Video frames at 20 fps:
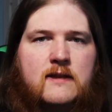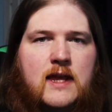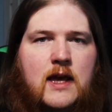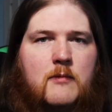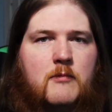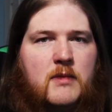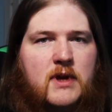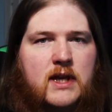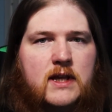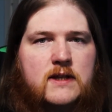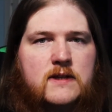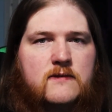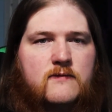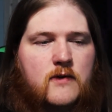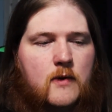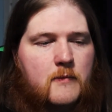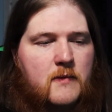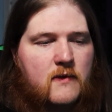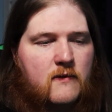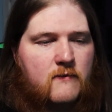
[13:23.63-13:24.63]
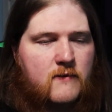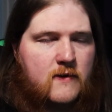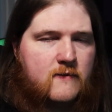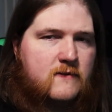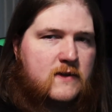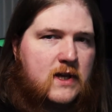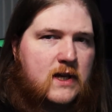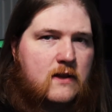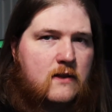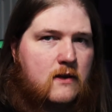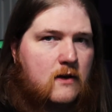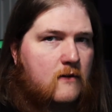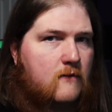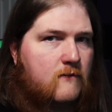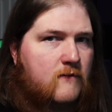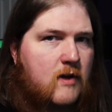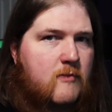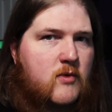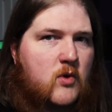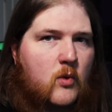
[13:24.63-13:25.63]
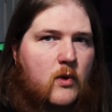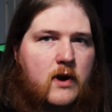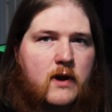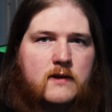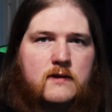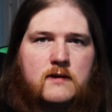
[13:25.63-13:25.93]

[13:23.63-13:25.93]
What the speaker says: that means from the 15th of February